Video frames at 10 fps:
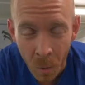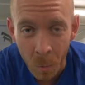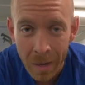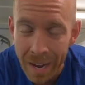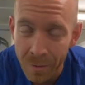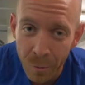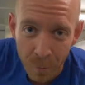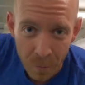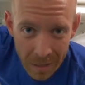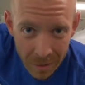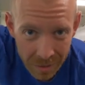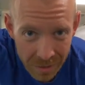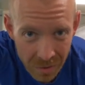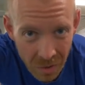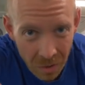we have a very
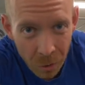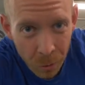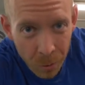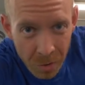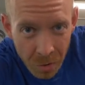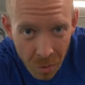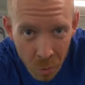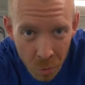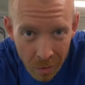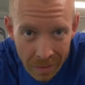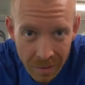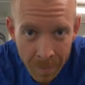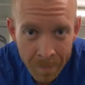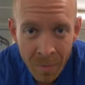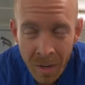slow stroke rate.
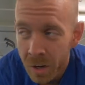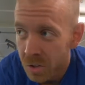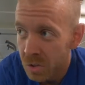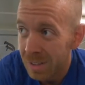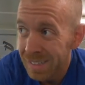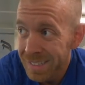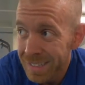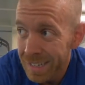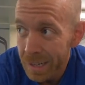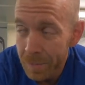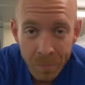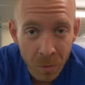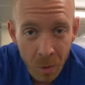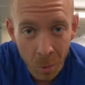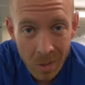So let's say
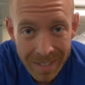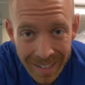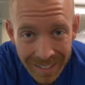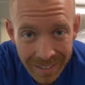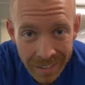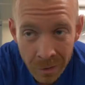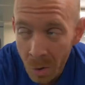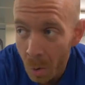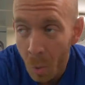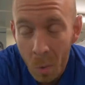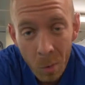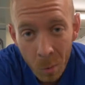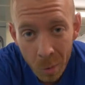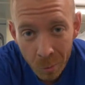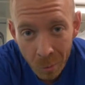we're cycling or
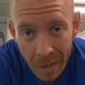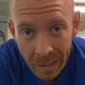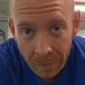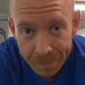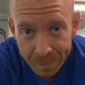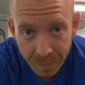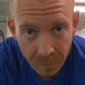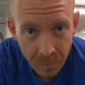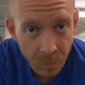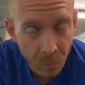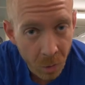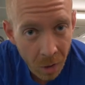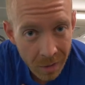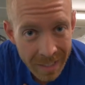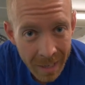we're running.
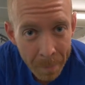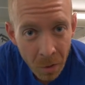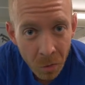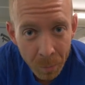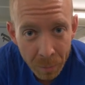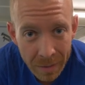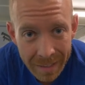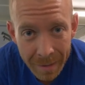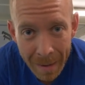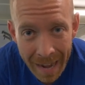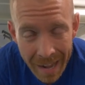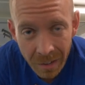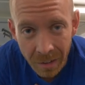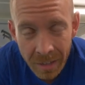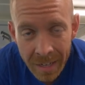Our typical breathing
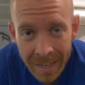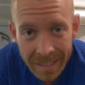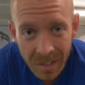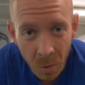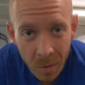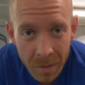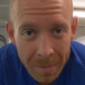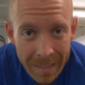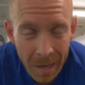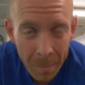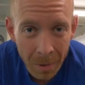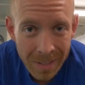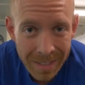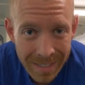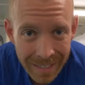pattern is going to be
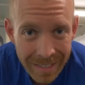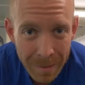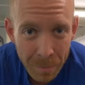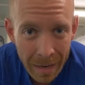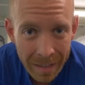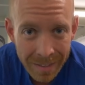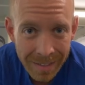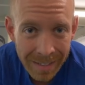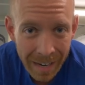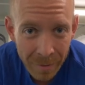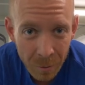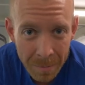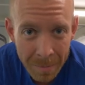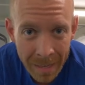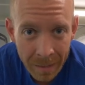about 60 breaths every
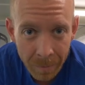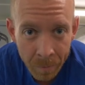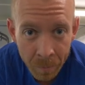minute.